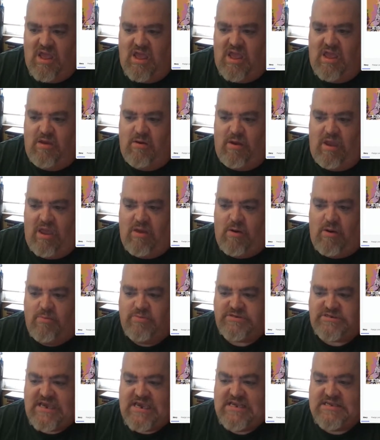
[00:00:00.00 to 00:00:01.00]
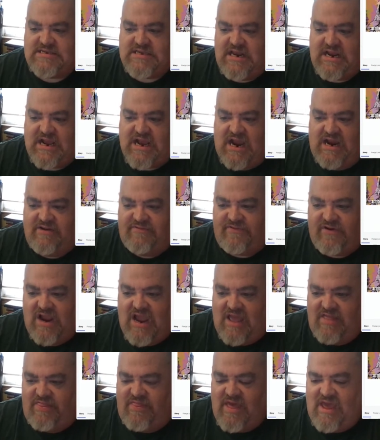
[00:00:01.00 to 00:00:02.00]
it was easy to kind of
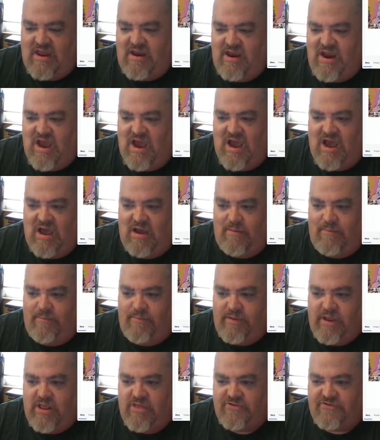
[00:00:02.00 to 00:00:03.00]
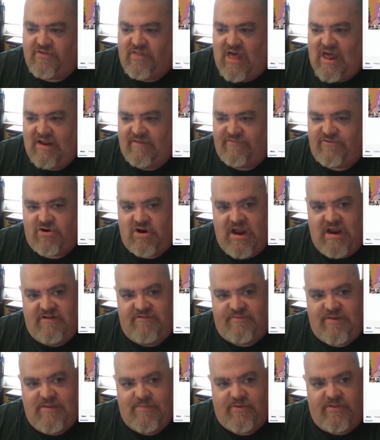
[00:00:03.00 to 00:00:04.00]
forget that there's a lot of creative
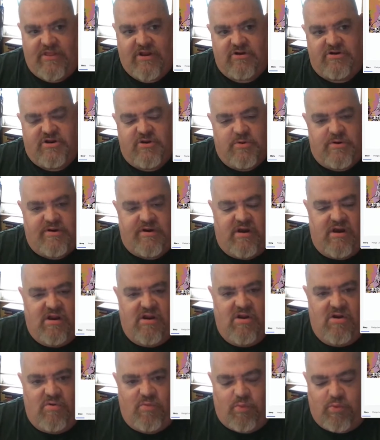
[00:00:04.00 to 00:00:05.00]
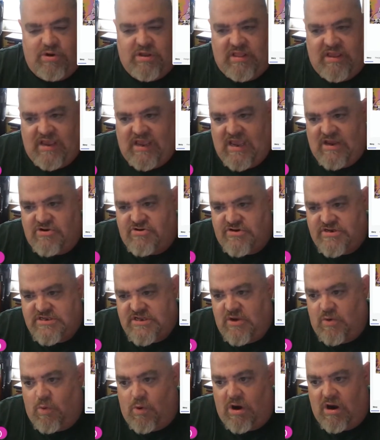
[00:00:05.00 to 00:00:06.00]
people that are doing really
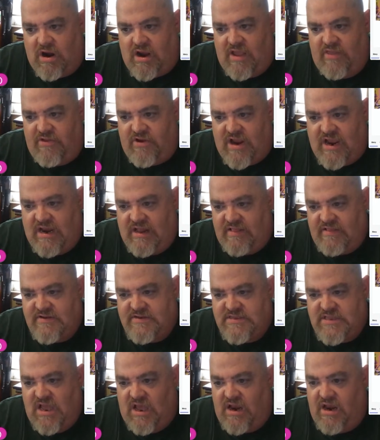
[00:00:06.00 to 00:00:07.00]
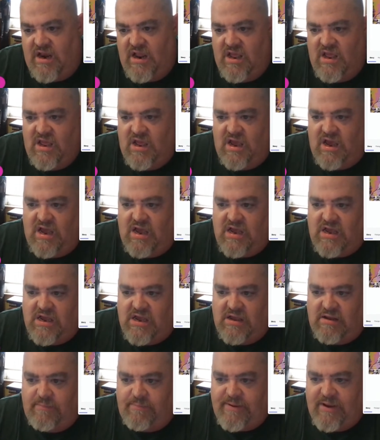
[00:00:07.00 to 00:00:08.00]
interesting work and they're getting this done.
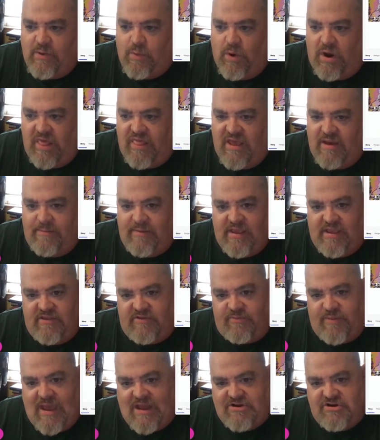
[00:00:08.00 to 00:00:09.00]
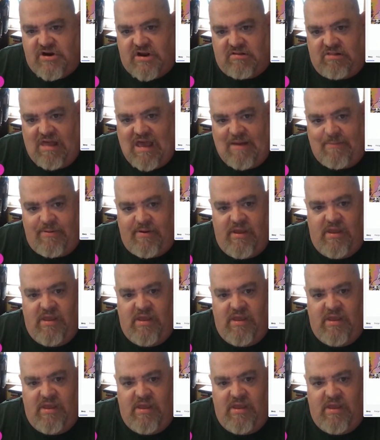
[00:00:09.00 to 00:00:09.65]
Big one of them is Patrick Clapp.